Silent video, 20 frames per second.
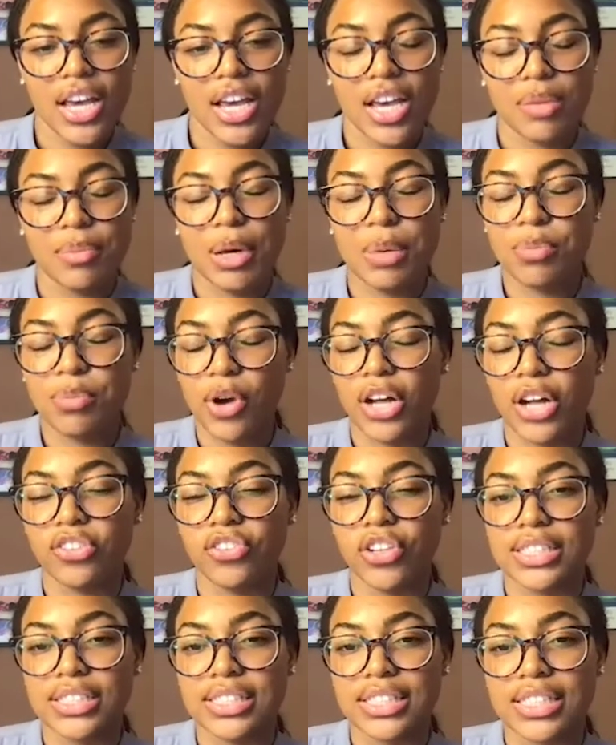And my
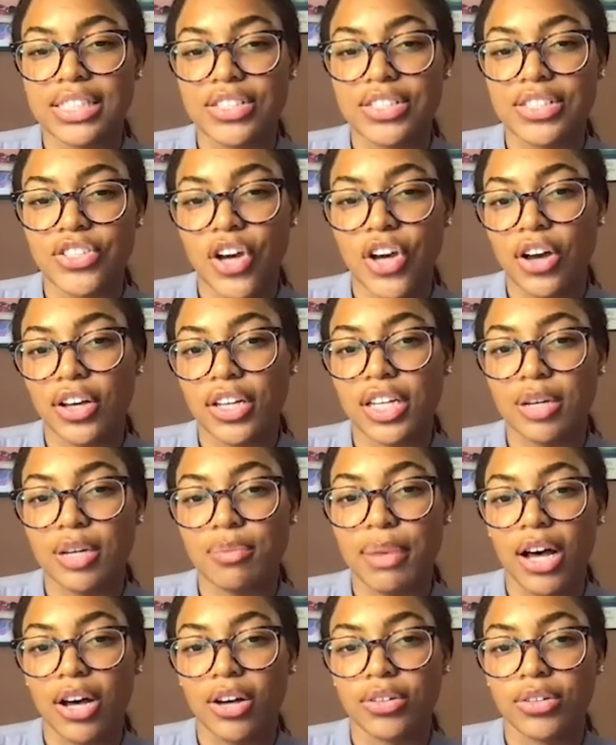project is talking
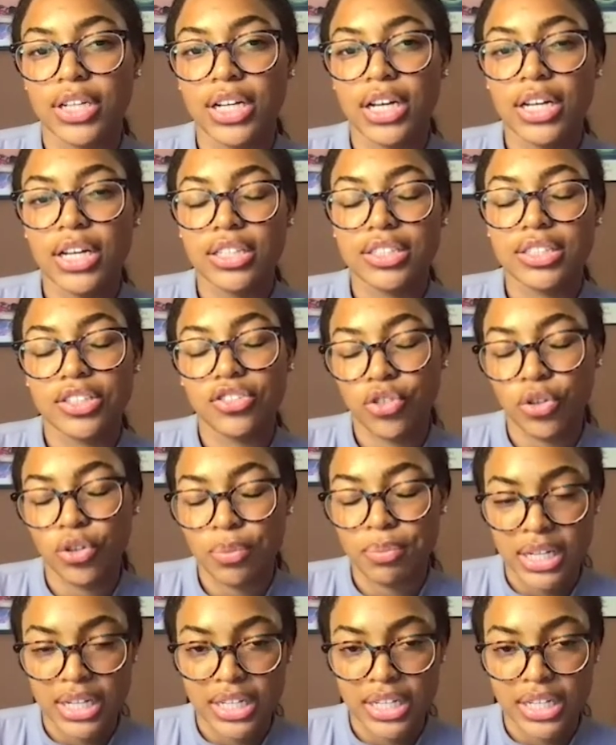about digital
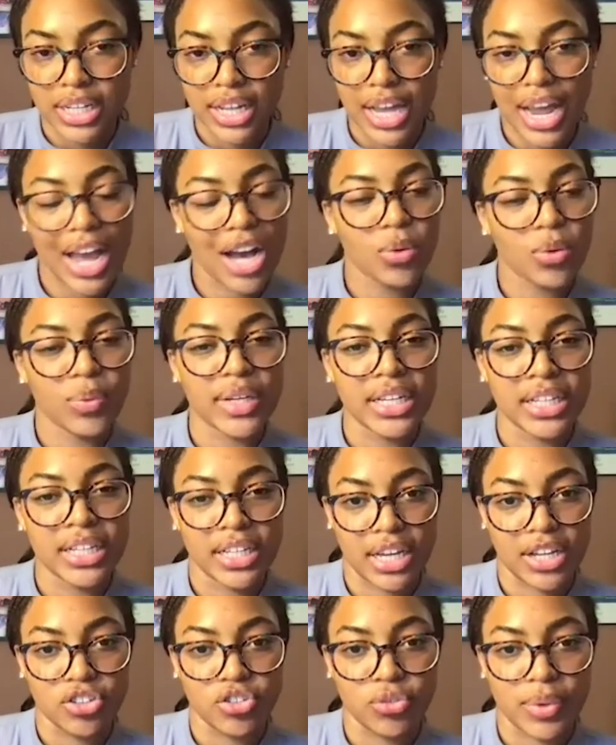media, how we
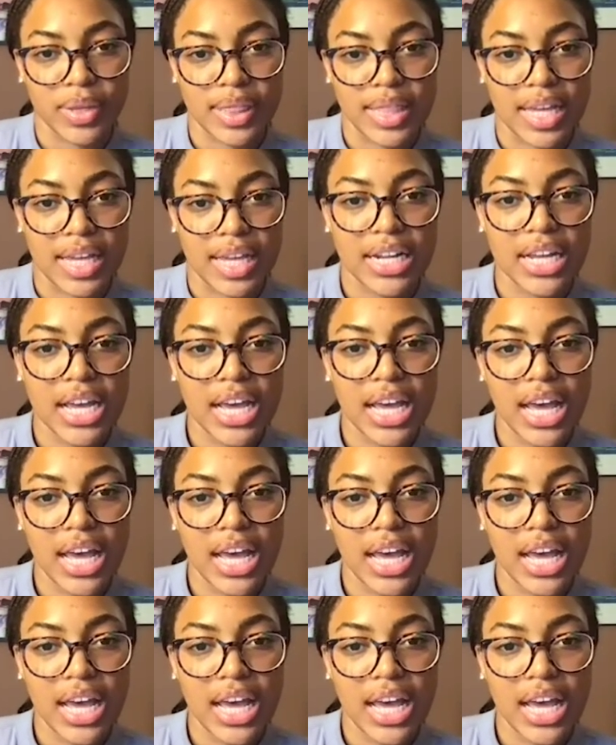engage with it,